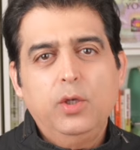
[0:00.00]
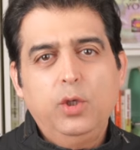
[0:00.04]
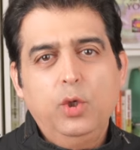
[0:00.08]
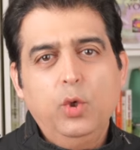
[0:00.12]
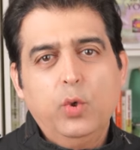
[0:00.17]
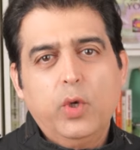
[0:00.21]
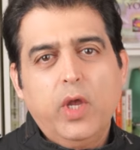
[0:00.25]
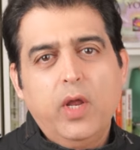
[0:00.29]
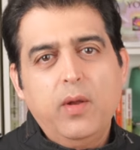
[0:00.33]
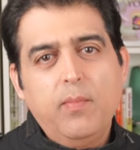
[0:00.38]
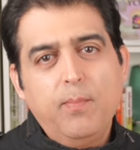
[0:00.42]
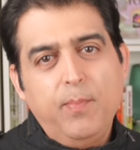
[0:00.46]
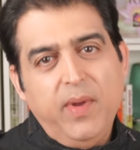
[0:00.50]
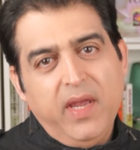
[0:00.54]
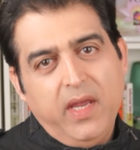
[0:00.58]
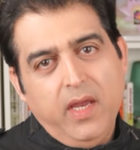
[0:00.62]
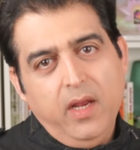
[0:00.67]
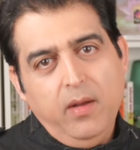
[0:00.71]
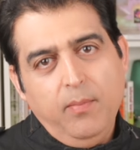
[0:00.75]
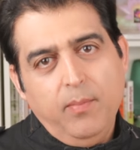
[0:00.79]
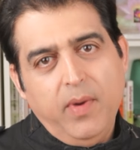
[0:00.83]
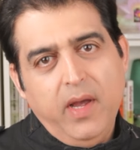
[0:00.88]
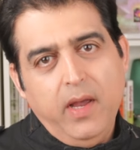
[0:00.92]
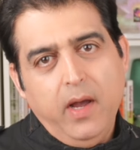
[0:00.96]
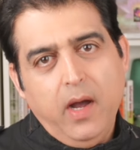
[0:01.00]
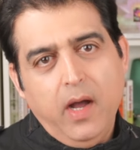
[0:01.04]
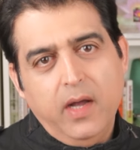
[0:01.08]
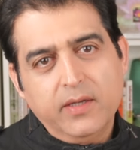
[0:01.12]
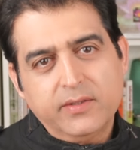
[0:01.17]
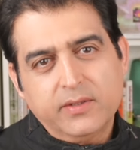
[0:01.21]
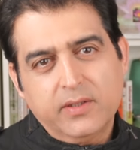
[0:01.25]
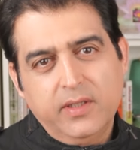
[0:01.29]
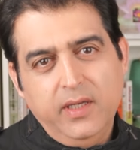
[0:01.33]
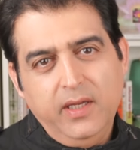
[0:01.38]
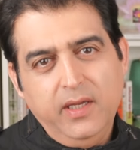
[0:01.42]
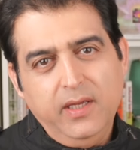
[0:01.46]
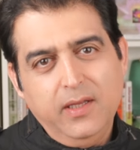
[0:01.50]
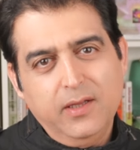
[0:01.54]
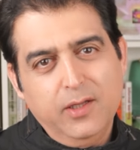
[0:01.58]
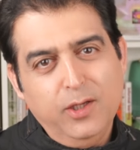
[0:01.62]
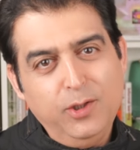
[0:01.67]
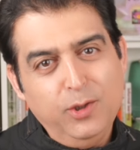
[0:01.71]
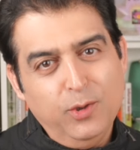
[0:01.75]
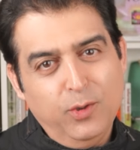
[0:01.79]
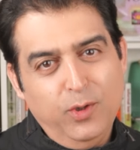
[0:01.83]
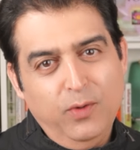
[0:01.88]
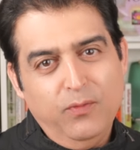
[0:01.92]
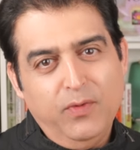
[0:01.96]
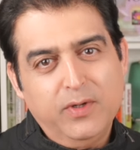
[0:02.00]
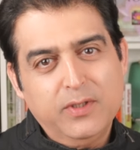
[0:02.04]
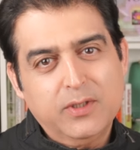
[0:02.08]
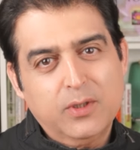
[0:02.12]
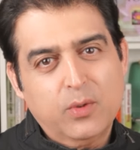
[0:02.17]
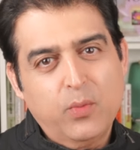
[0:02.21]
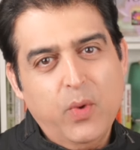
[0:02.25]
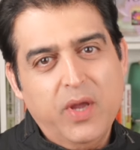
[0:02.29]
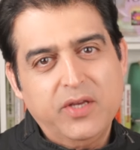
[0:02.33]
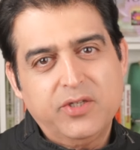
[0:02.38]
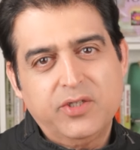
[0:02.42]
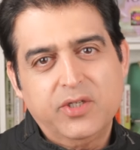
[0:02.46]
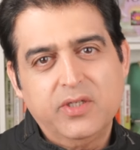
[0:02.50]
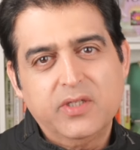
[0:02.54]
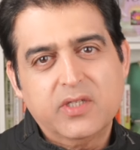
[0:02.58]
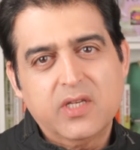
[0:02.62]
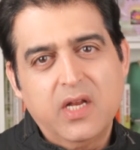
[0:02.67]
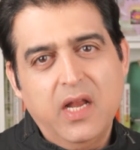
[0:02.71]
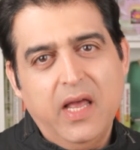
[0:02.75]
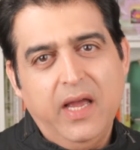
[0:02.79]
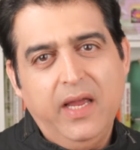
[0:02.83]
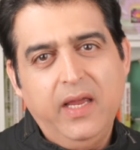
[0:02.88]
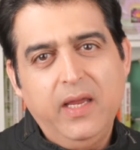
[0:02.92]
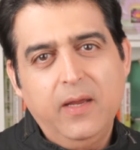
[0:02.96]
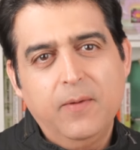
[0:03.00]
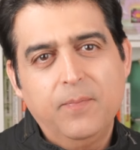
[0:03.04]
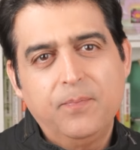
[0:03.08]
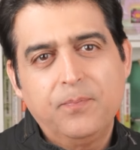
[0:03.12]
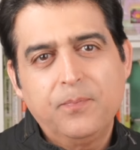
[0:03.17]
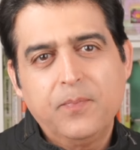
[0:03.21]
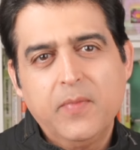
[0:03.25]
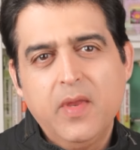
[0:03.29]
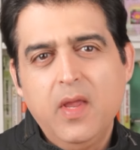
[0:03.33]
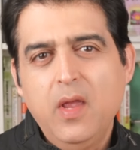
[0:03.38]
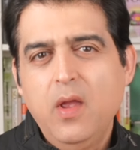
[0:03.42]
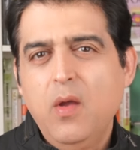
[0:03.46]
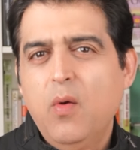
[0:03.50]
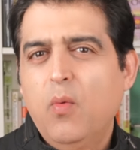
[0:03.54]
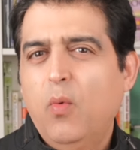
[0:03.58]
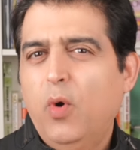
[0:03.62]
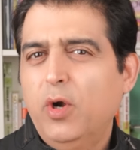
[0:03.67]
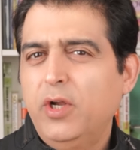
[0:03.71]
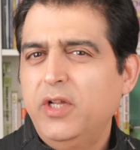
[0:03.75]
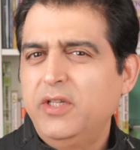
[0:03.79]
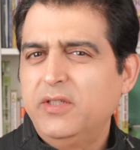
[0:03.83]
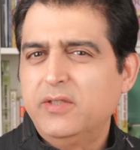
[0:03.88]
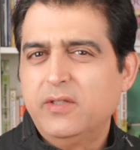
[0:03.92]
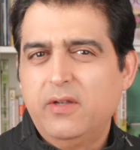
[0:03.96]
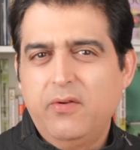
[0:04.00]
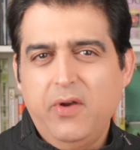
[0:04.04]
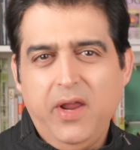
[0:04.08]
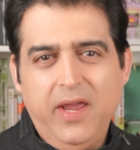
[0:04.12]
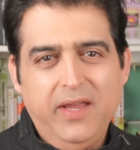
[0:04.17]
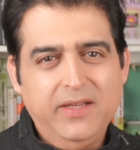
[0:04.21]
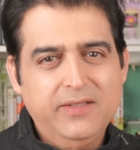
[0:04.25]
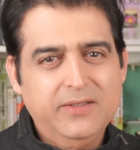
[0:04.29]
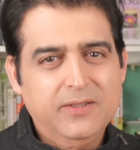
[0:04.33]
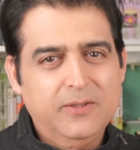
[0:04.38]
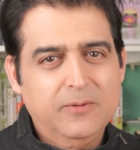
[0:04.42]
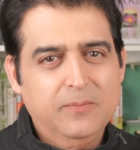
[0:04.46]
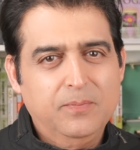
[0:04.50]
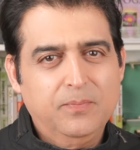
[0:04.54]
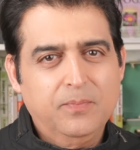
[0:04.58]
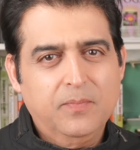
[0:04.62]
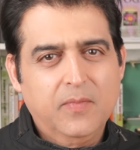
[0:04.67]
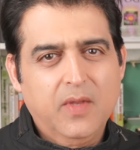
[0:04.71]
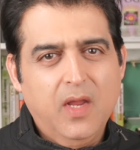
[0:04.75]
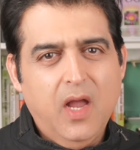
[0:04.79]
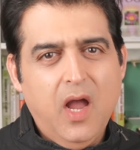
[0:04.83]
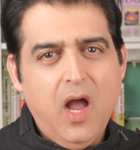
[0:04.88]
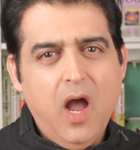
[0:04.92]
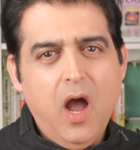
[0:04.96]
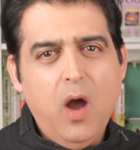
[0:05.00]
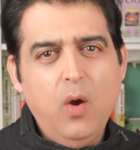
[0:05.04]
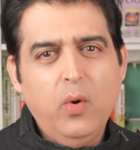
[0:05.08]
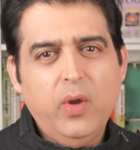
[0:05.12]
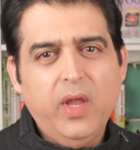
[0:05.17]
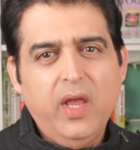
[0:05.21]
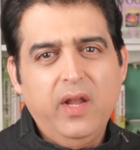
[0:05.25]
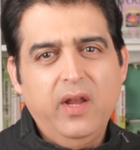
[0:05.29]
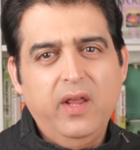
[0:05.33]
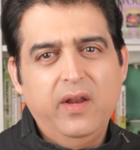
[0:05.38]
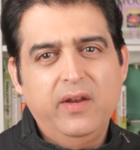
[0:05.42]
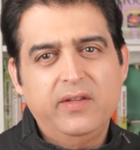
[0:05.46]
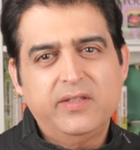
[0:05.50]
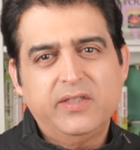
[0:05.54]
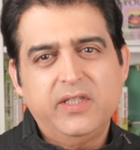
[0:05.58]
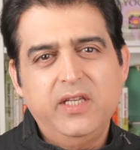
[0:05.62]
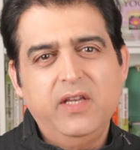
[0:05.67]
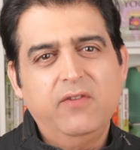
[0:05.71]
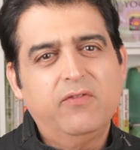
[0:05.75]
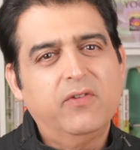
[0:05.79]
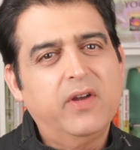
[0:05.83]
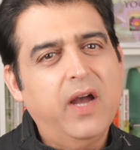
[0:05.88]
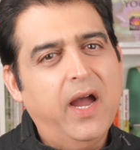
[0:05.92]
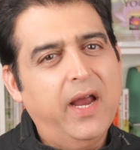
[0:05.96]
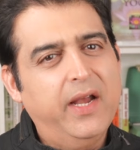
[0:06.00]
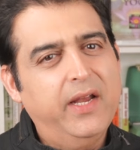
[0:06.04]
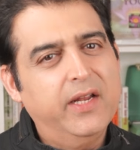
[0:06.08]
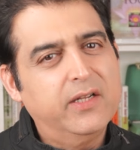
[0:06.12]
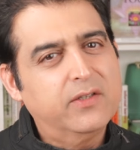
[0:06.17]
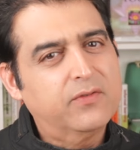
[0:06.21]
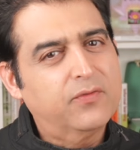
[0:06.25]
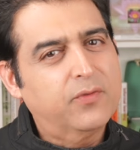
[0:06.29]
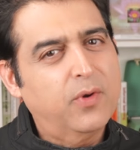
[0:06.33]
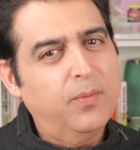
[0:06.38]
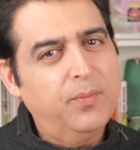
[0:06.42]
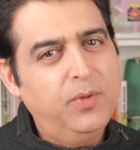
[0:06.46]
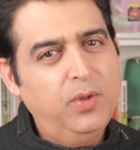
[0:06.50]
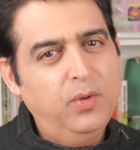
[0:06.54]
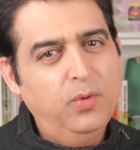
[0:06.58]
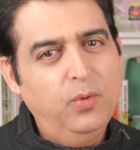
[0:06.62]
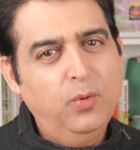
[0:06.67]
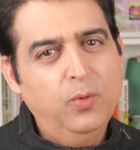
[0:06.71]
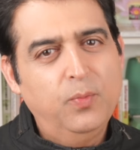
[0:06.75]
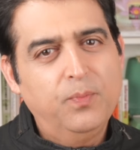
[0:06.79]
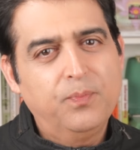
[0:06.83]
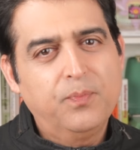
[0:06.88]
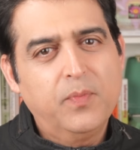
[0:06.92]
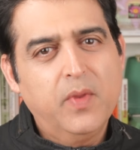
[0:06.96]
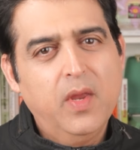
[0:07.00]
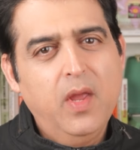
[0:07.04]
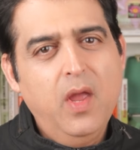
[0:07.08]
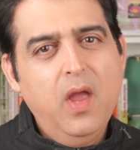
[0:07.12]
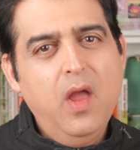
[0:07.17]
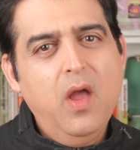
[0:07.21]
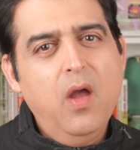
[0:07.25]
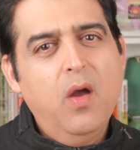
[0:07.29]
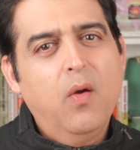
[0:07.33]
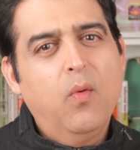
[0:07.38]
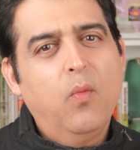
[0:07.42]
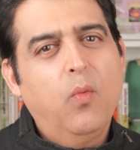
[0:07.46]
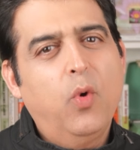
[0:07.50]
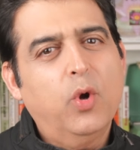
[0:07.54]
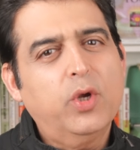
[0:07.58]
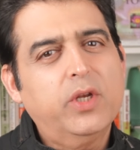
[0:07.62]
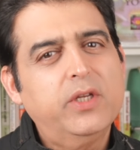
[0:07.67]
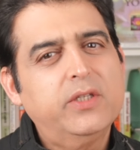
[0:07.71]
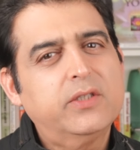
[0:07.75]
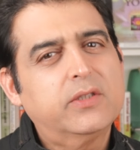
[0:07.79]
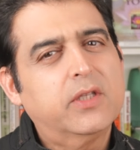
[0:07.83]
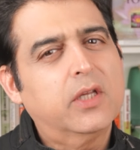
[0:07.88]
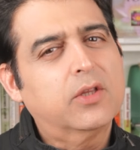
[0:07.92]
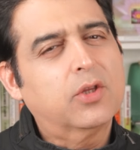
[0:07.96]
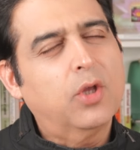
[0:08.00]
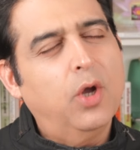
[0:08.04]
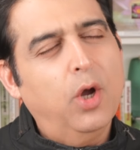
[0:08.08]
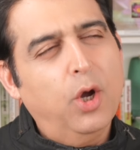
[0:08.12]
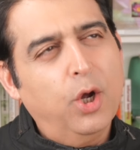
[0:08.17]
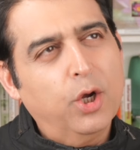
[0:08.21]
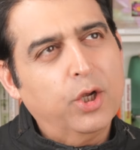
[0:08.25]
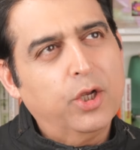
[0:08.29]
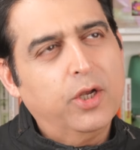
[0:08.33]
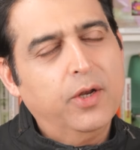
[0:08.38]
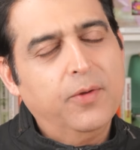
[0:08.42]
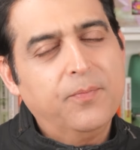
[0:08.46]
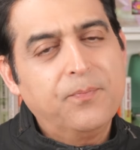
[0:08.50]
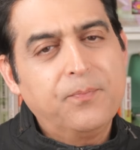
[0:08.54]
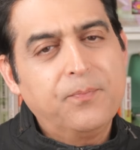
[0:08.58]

You can begin by asking the universe questions like What is grace? How can I receive guidance from you? What is the thought?